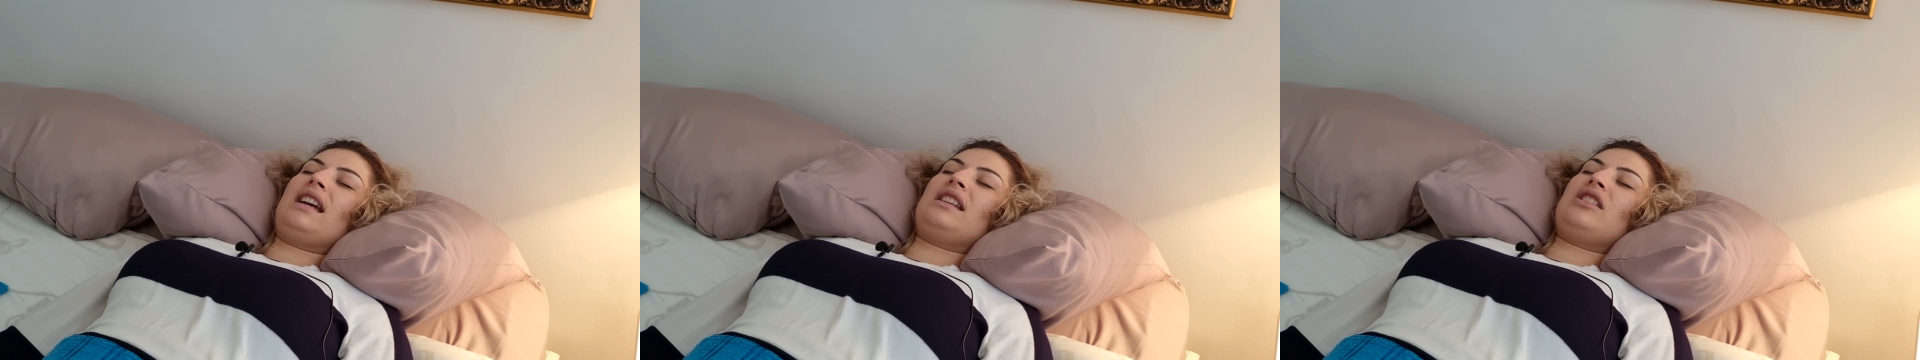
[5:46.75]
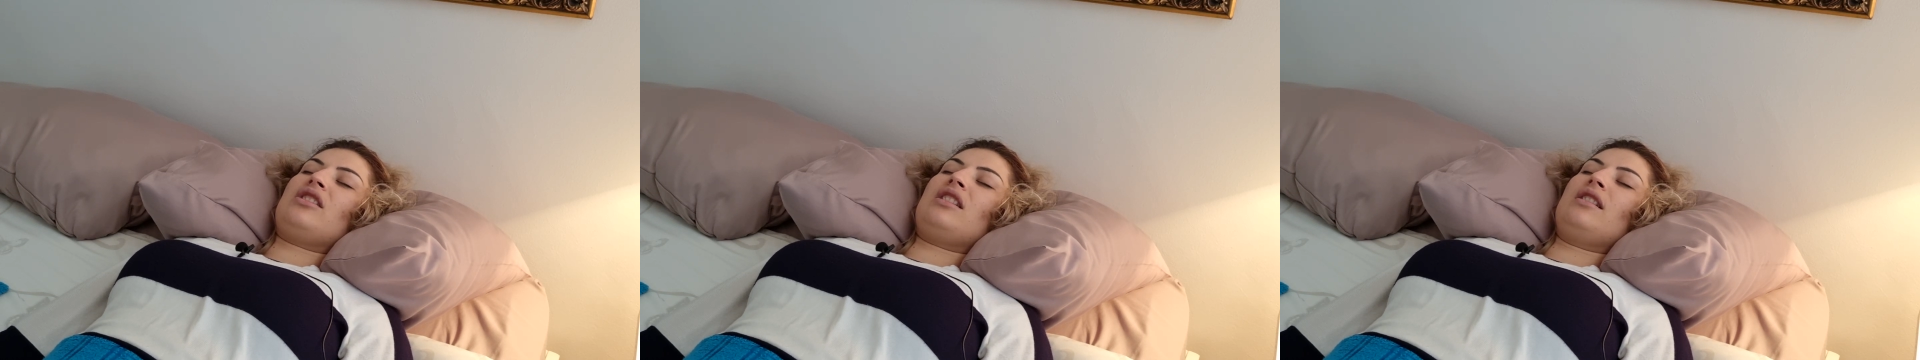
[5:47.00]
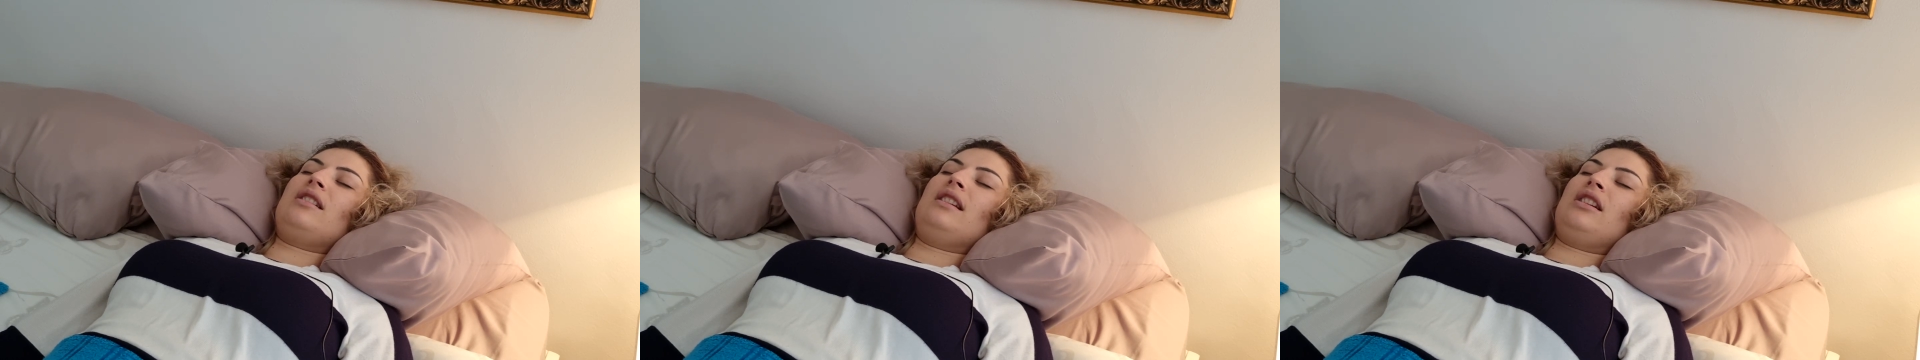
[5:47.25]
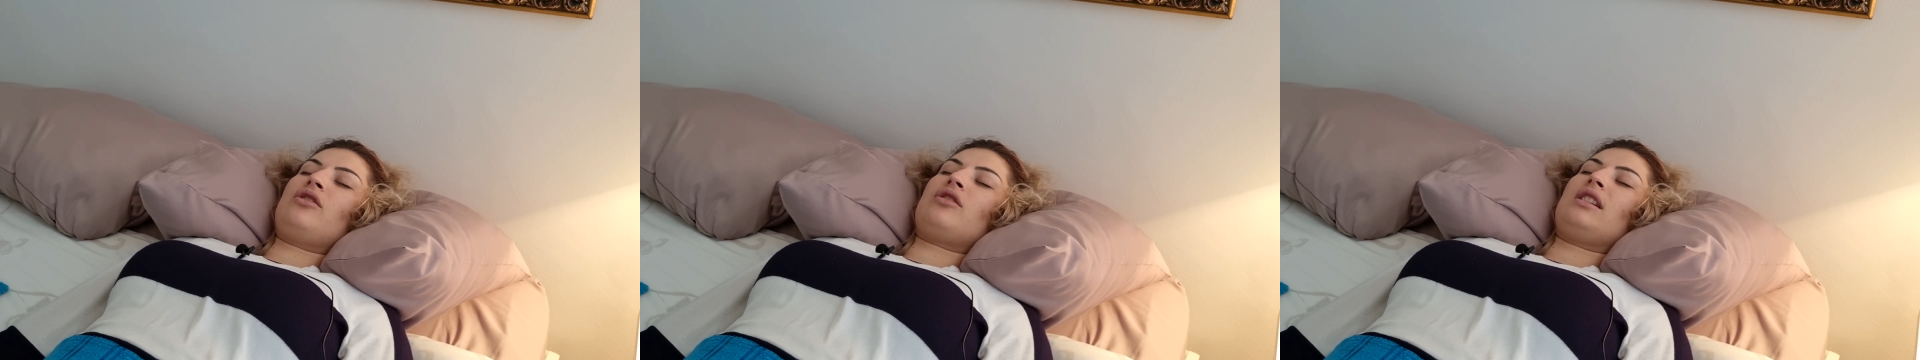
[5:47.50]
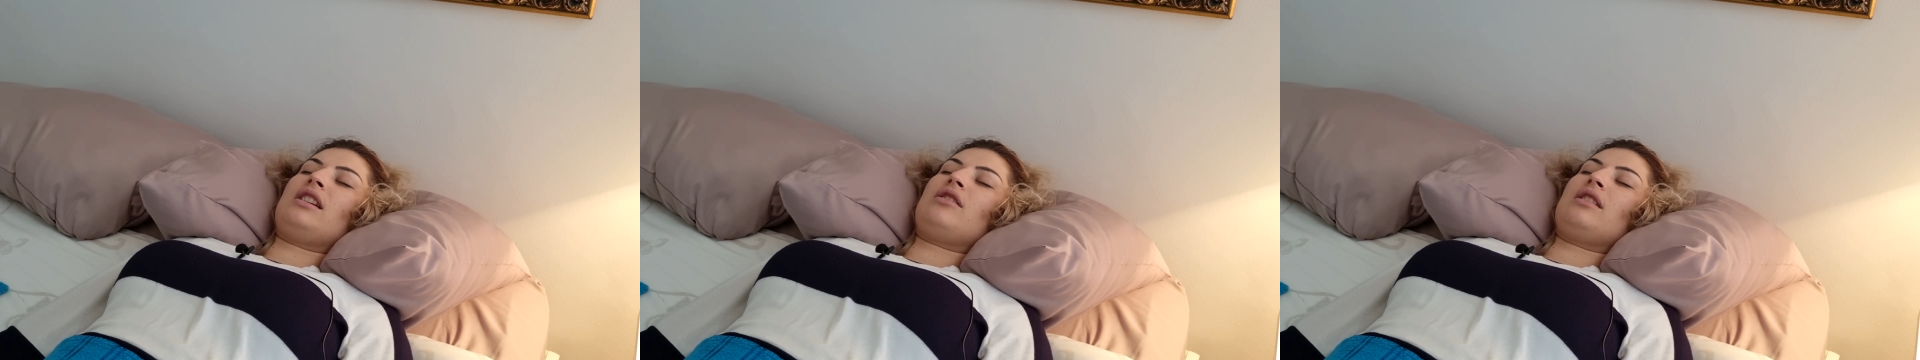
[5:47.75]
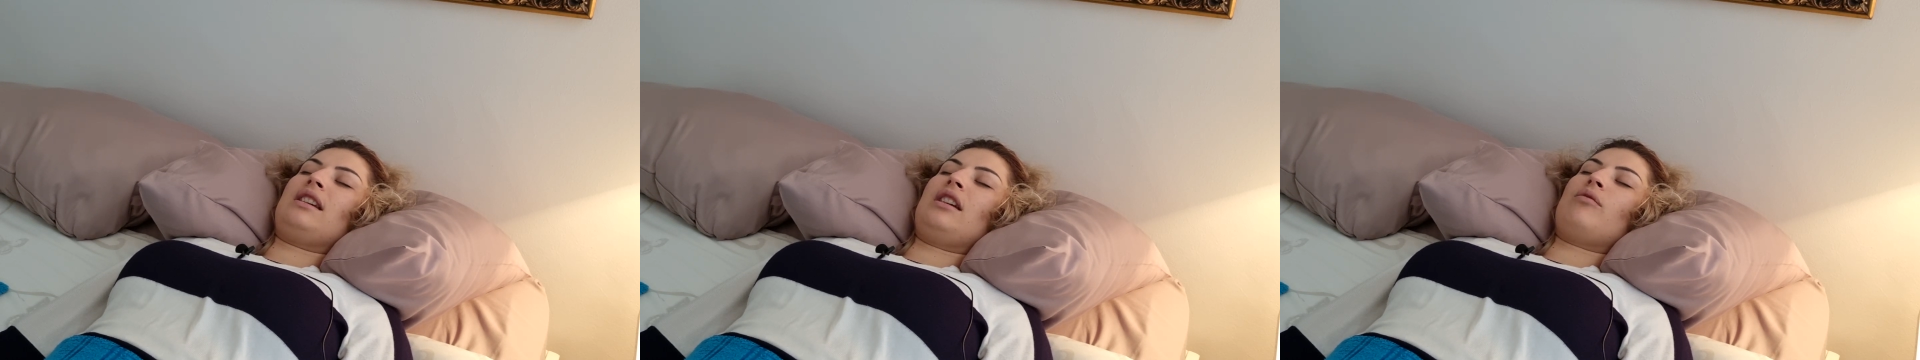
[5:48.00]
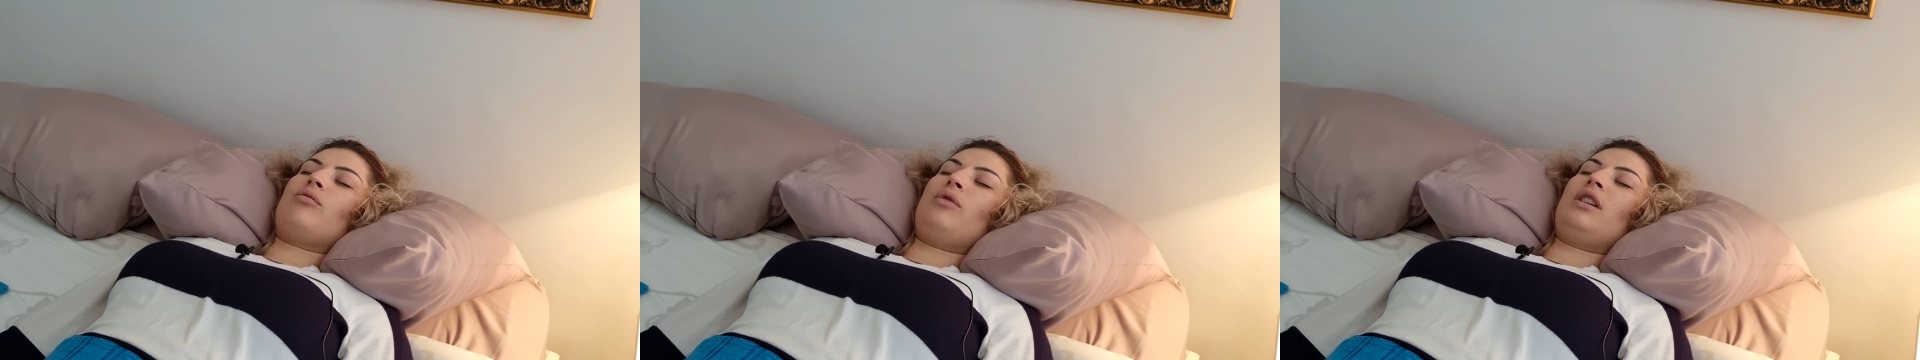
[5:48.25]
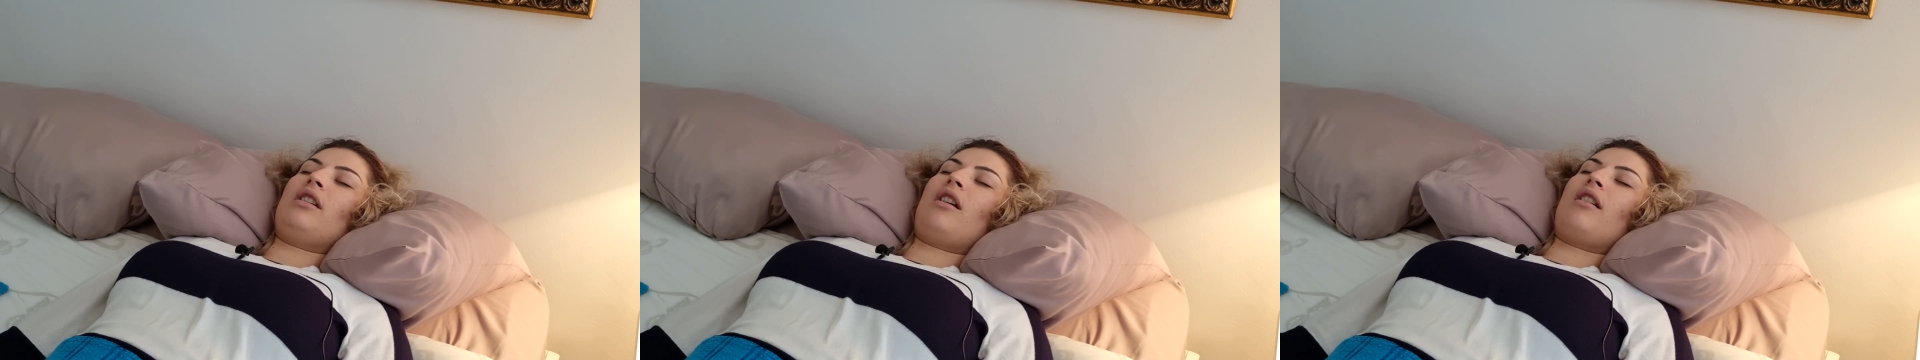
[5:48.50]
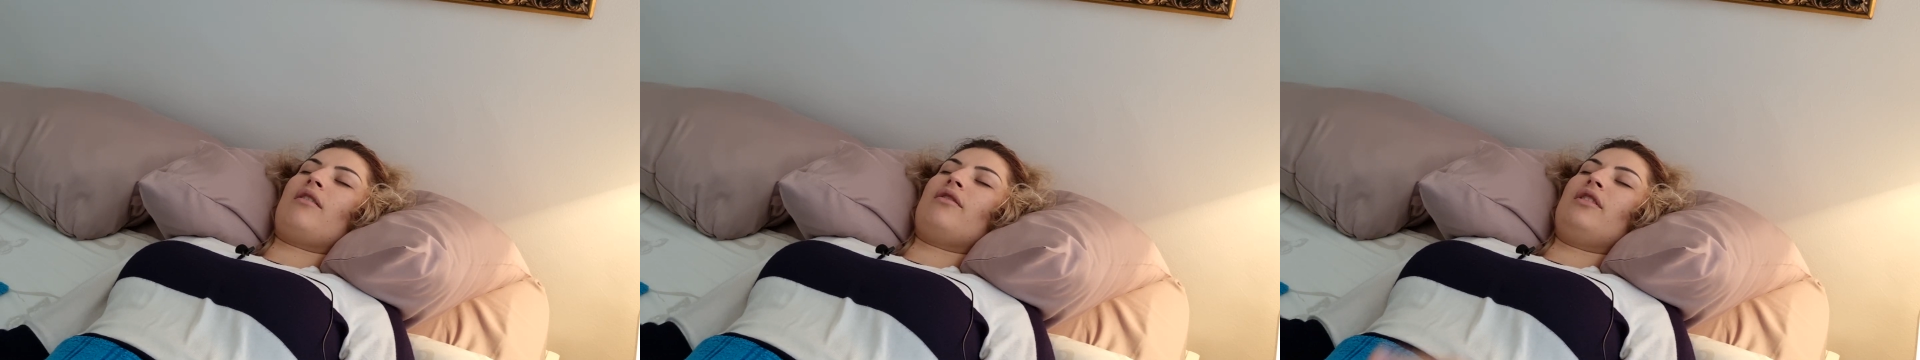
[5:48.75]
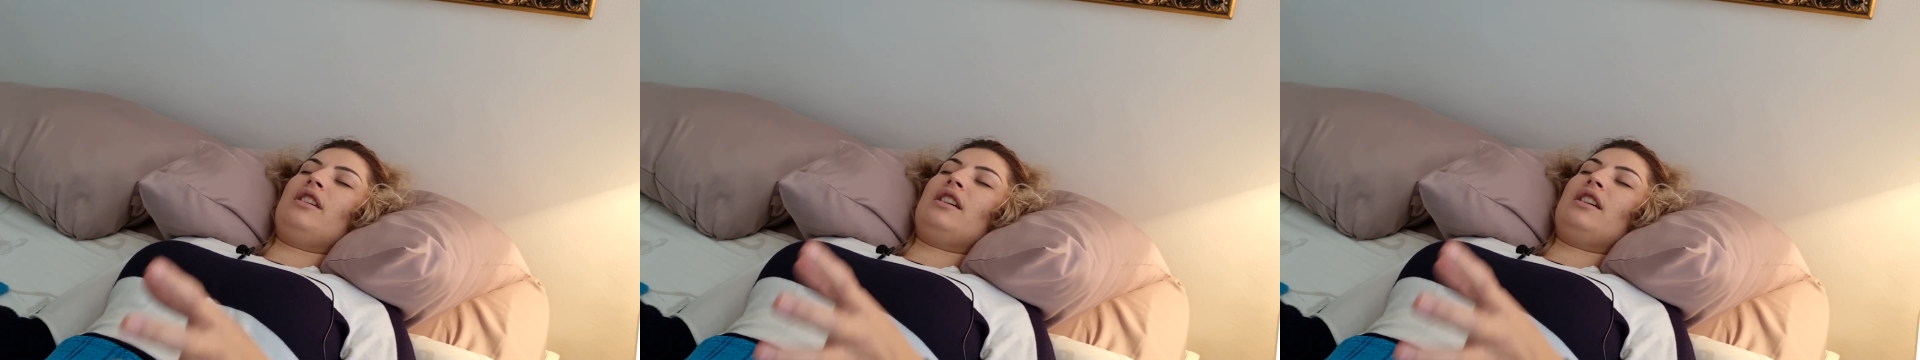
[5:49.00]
It is literally to get rid of